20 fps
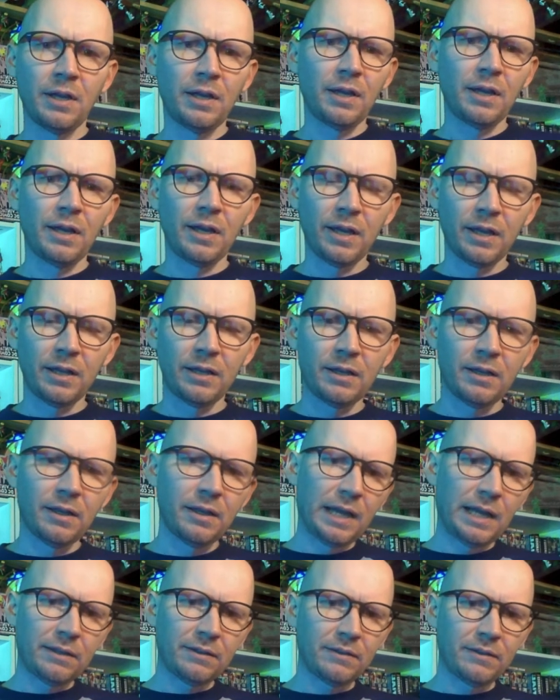And
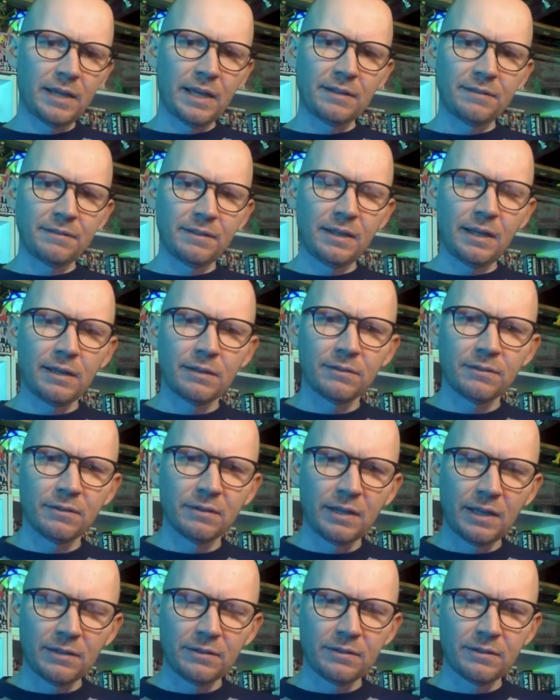that's it. So
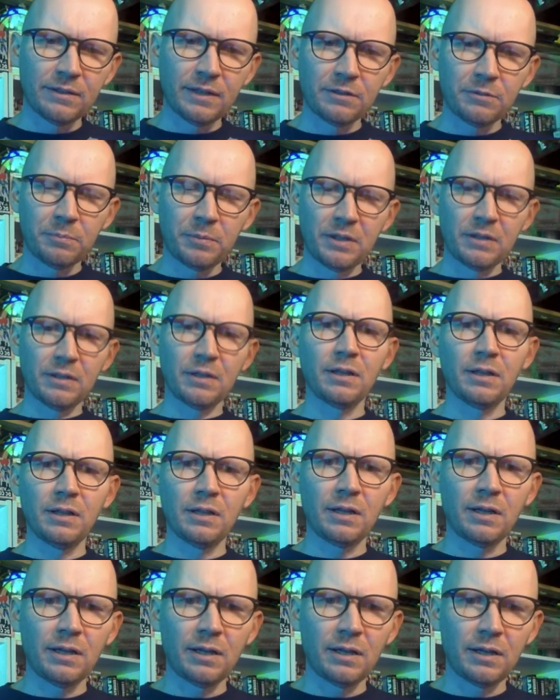that's my little
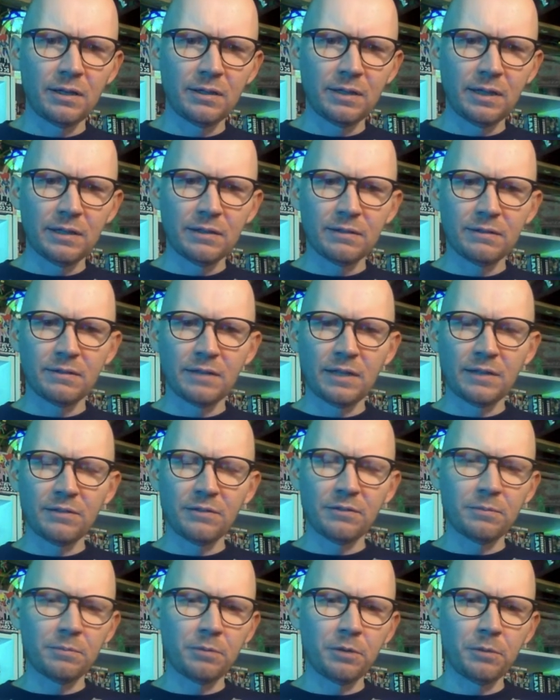that's a
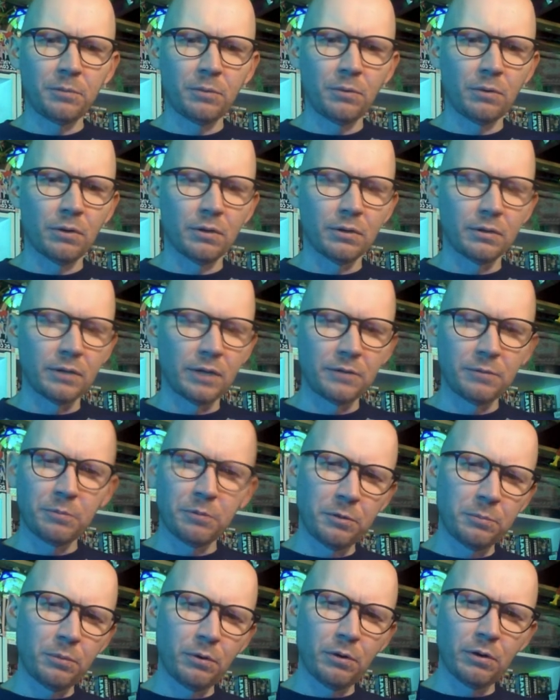springboard. I
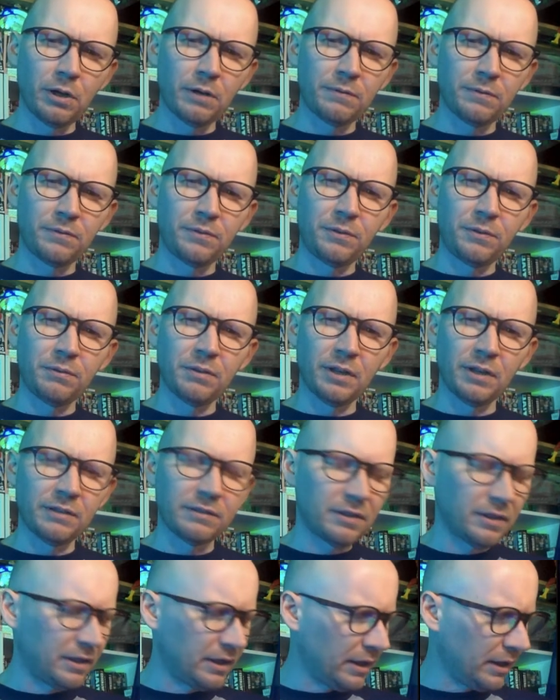springboard off a few things,
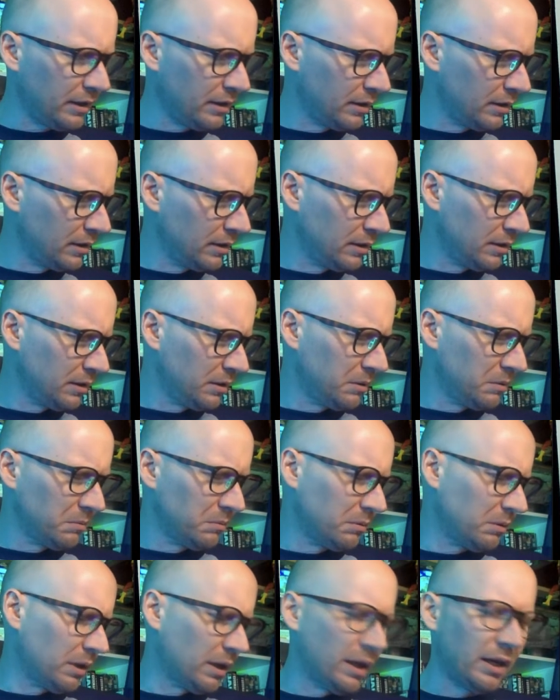didn't
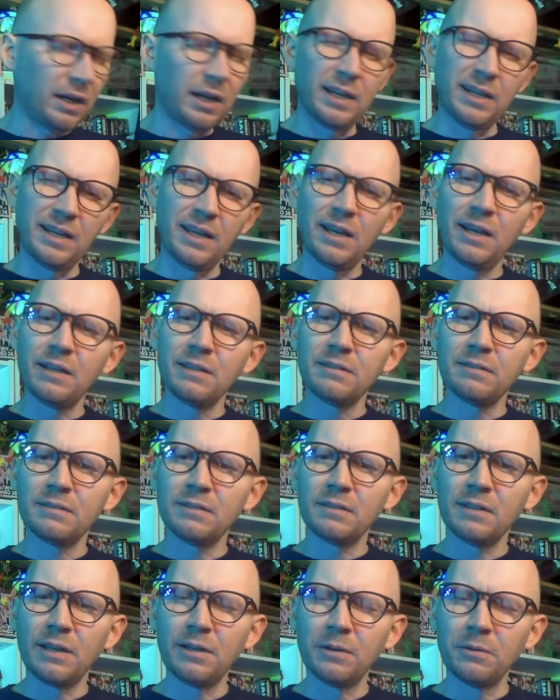I? I guess
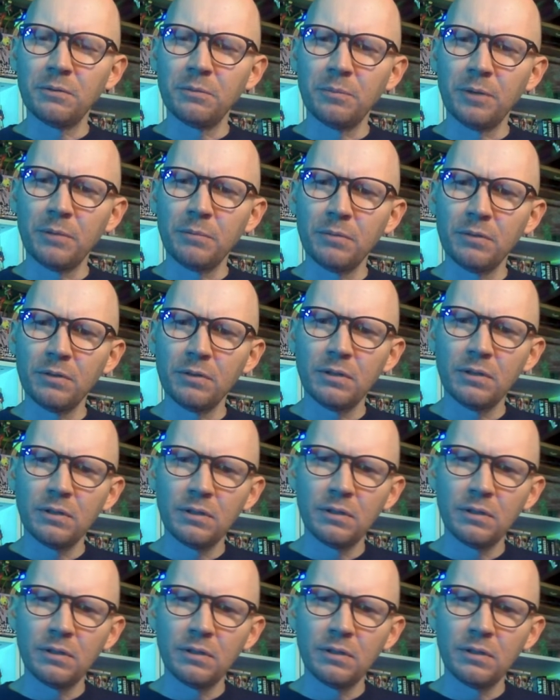I don't remember.